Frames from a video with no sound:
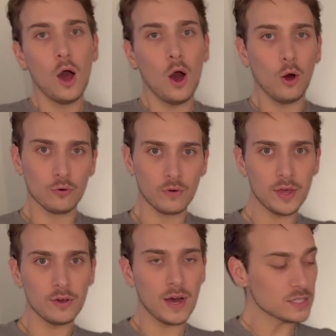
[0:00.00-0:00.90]
All right,
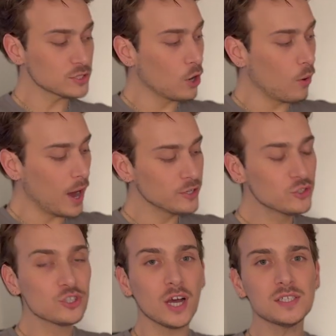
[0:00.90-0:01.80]
you guys, so I
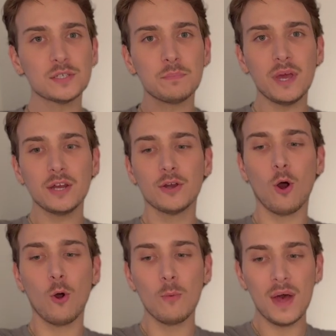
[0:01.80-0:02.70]
just made it
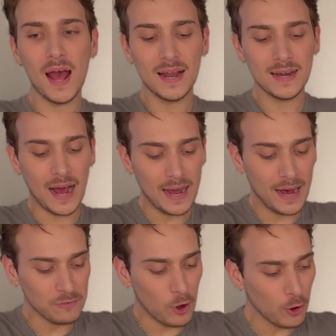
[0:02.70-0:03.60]
home and I
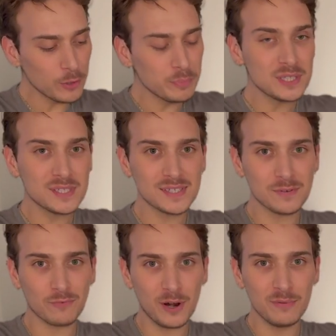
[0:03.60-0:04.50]
have all the pieces in
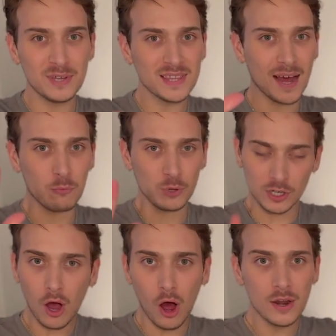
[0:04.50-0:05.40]
front of me that we
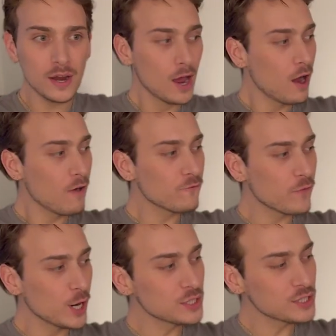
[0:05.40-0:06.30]
got.
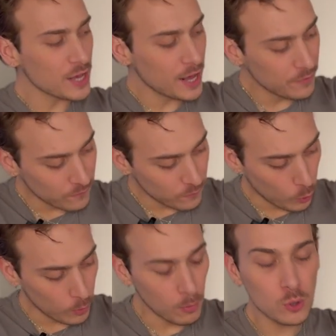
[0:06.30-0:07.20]
First and
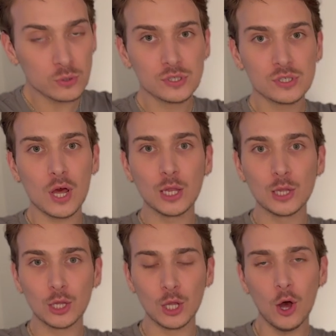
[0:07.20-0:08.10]
foremost,
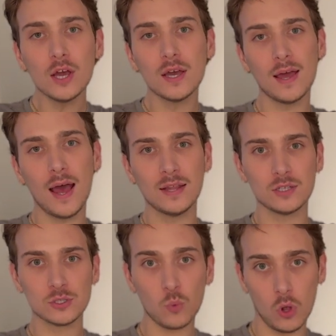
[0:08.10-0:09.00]
look at
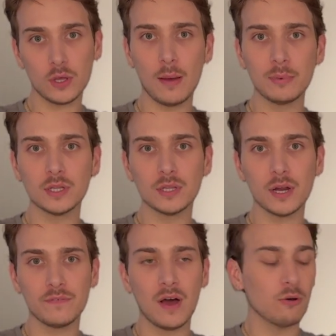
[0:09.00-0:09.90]
this wall cabinet that I
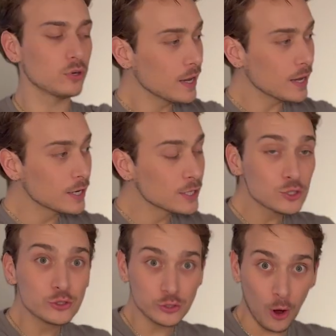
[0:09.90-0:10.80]
found. It is
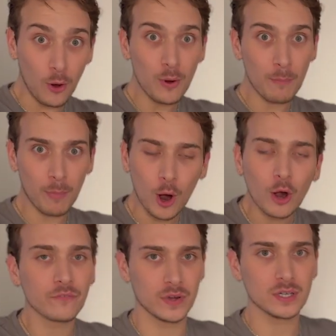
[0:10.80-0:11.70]
so
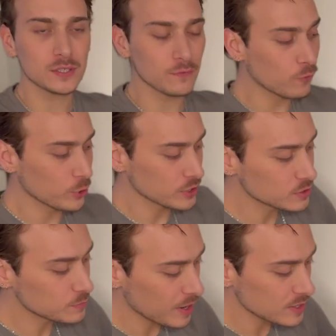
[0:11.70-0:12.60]
perfect for the
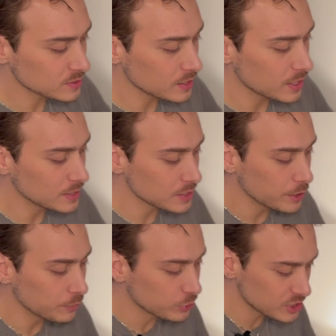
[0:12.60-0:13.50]
space. It is
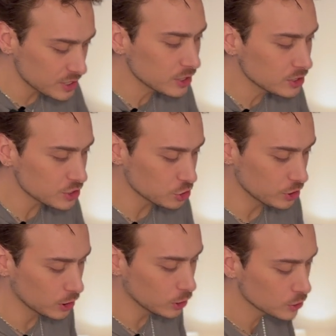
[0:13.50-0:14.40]
in pristine condition.
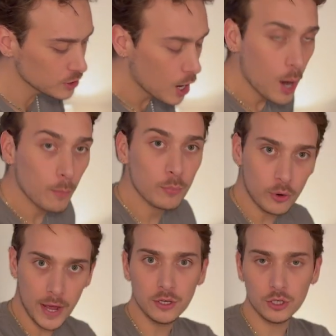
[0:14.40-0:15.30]
It looks
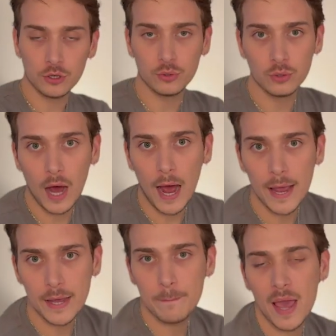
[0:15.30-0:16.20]
brand new.
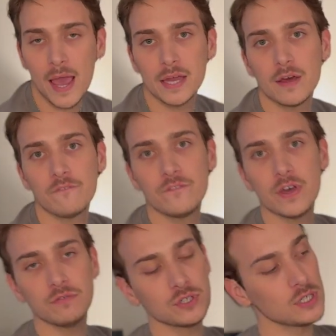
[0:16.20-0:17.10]
I paid
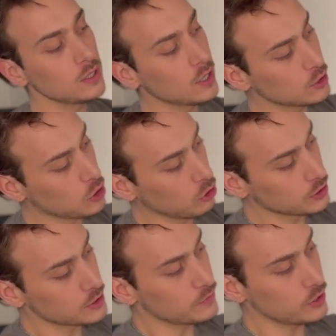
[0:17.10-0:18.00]
$15
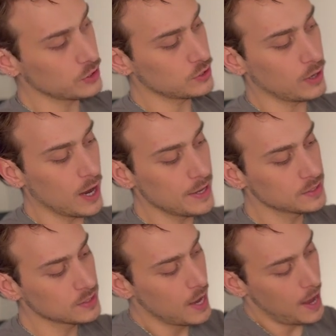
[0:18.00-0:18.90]
for this, you guys.
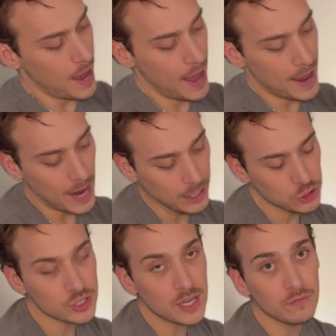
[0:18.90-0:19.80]
And I
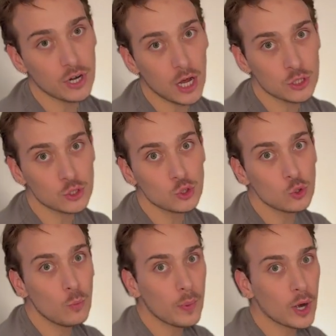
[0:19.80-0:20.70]
just gave it a
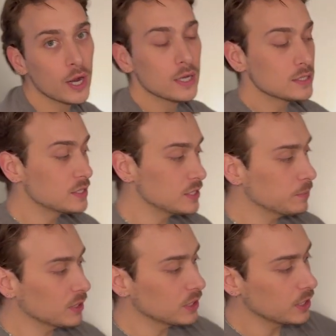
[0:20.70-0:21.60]
super deep
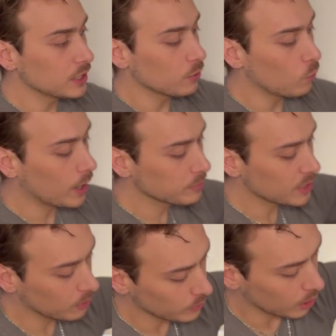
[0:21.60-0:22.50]
clean and wipe
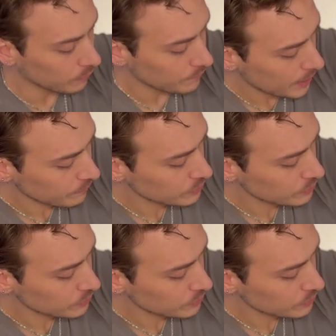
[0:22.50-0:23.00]
down of every